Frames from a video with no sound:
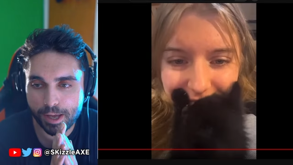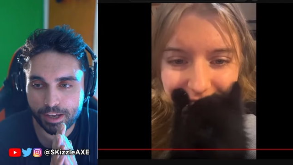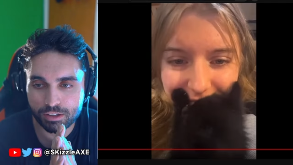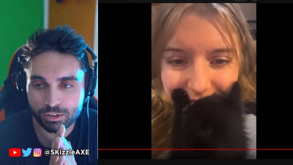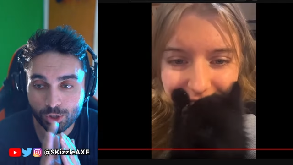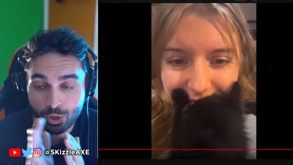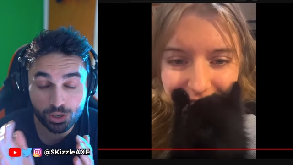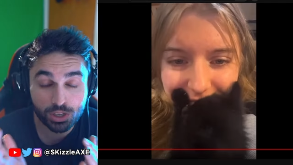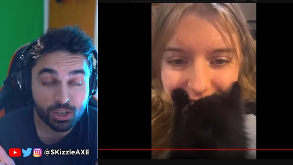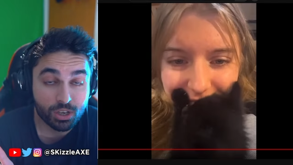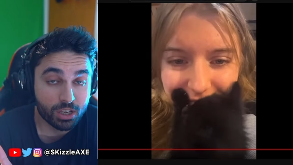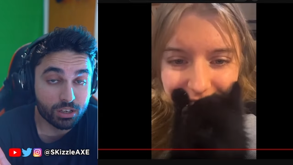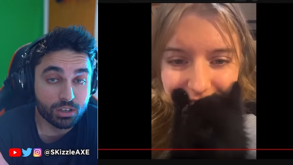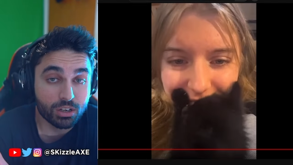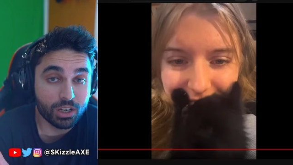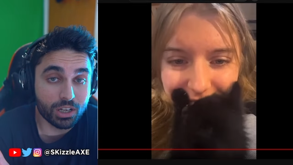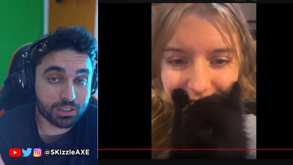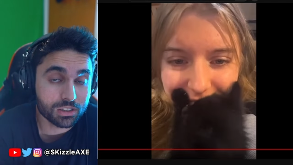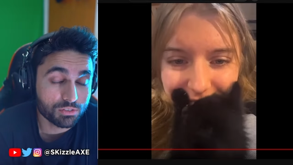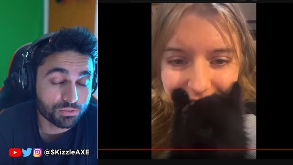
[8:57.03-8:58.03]
Speaker 1: Like you, you can
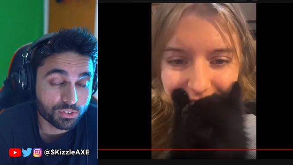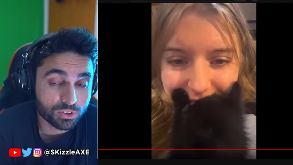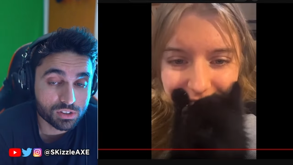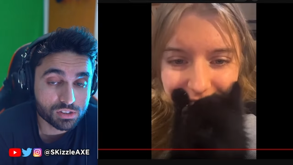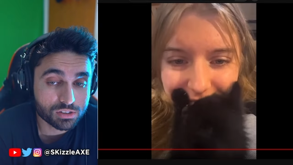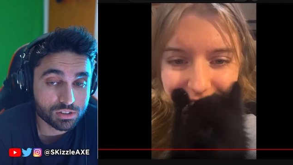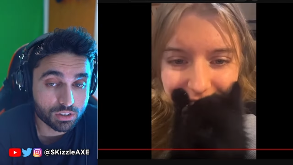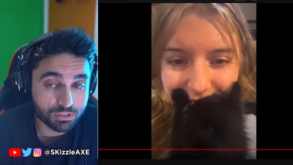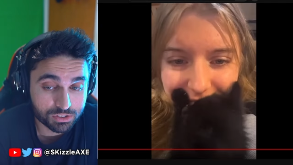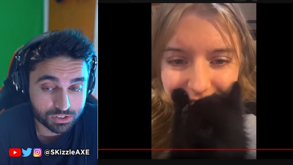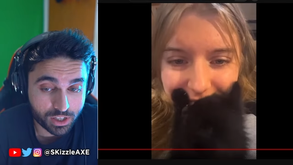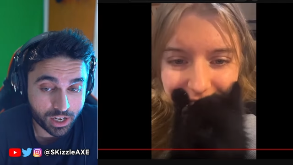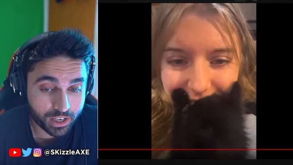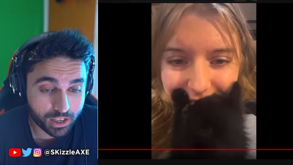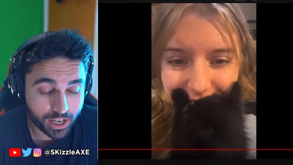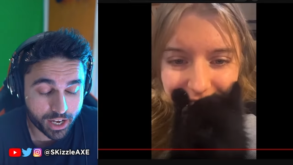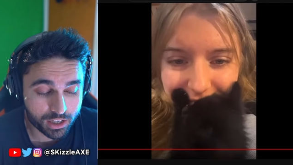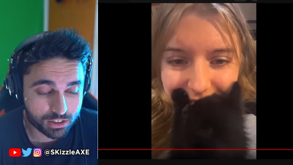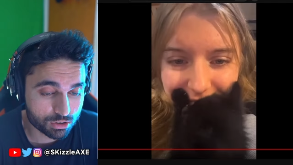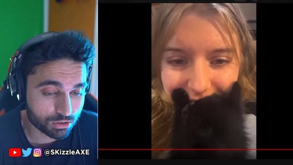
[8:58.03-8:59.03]
call in for the service.
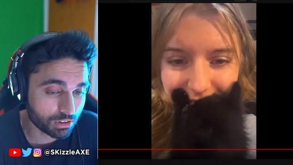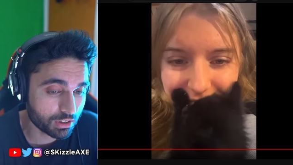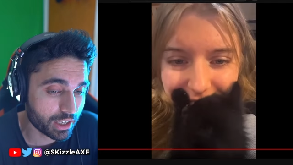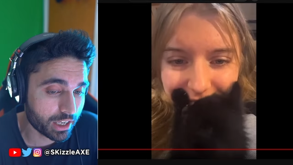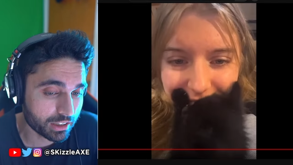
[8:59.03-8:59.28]
I actually